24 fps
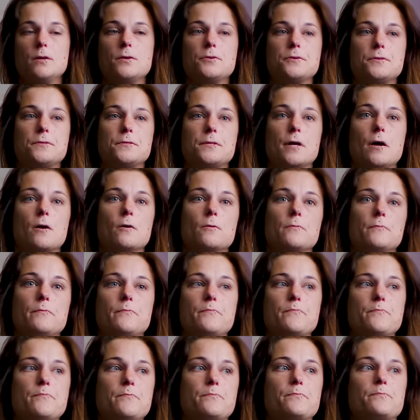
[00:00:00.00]
So
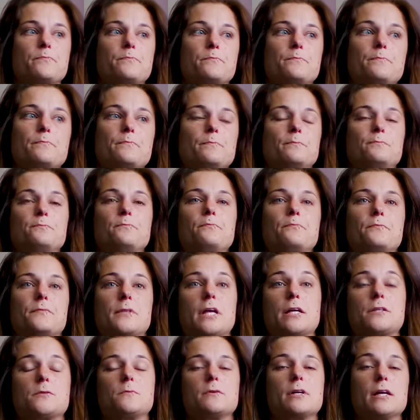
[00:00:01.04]

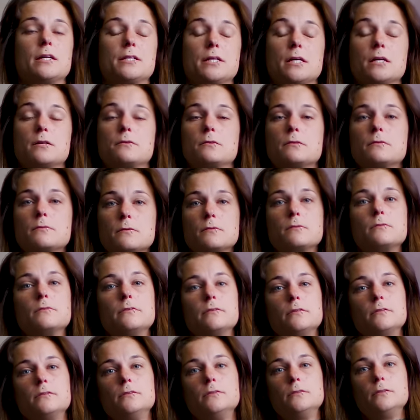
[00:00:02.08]
that's what I did.
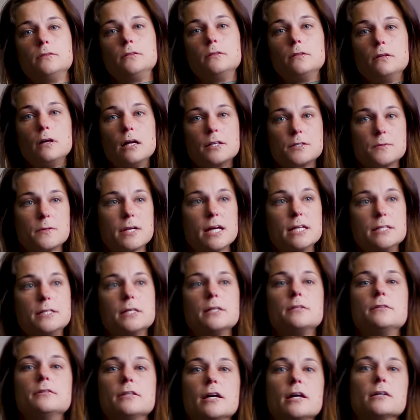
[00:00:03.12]
That's what I
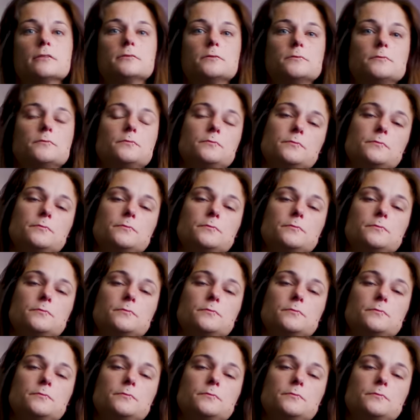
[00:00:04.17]
did in there.